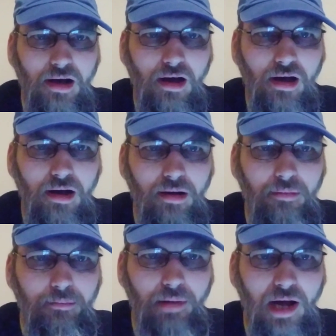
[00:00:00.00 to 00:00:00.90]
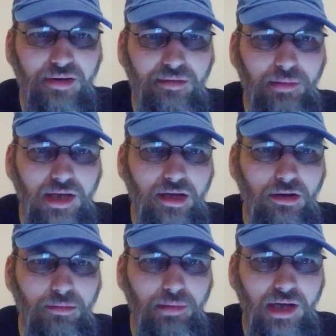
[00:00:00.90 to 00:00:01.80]
uh, possibly
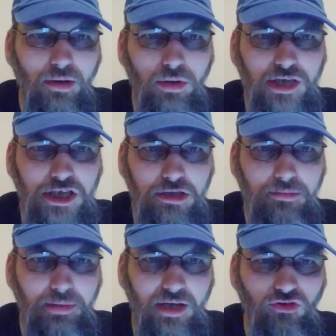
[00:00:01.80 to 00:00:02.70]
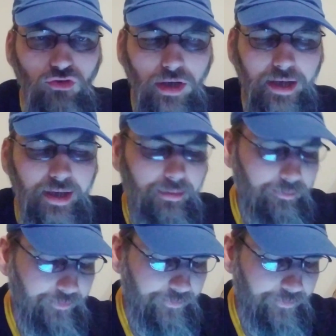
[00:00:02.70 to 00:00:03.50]
could be or should be traded.